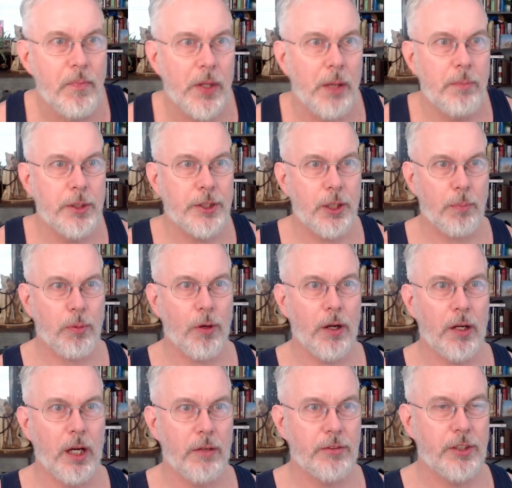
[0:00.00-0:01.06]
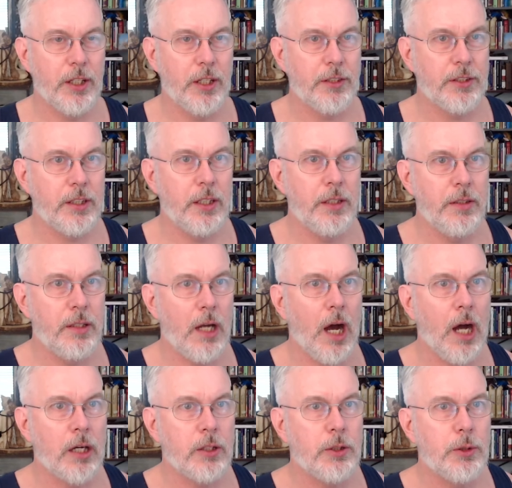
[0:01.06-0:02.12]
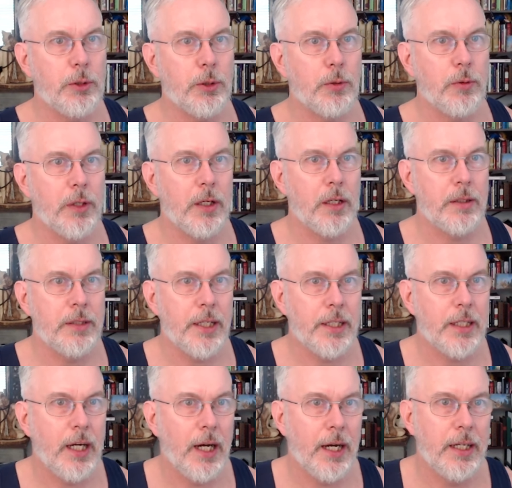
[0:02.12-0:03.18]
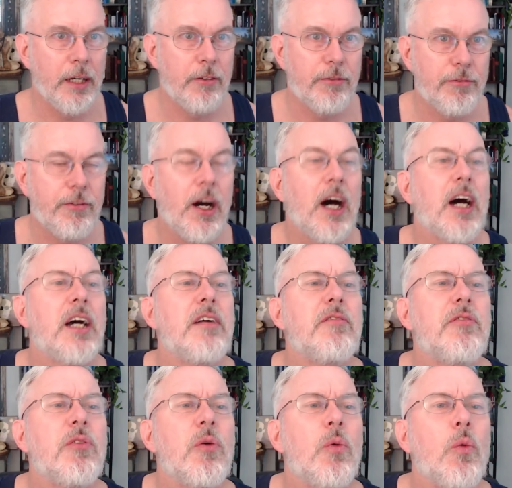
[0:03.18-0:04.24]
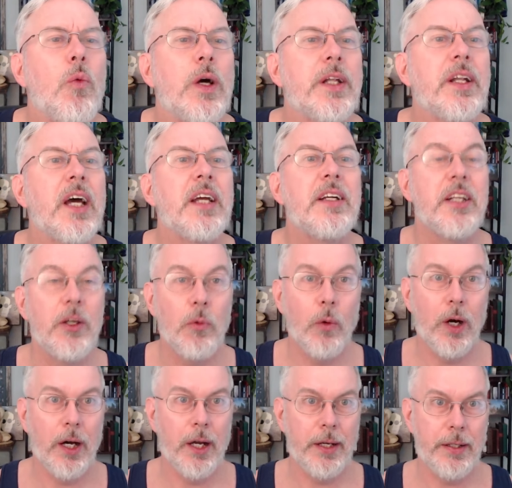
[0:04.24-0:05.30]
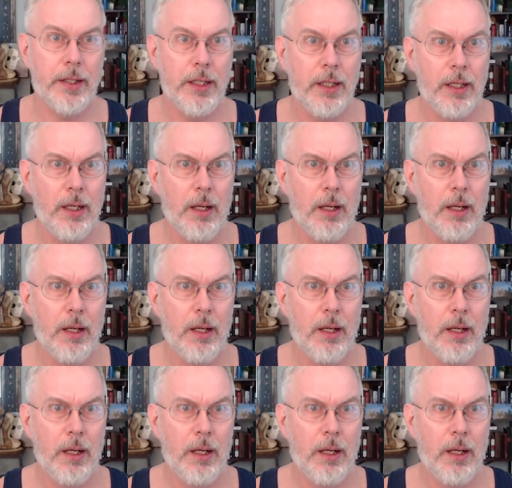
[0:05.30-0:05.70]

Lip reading: And Mr. Pranav says, in Anguttara Nikaya 5.191,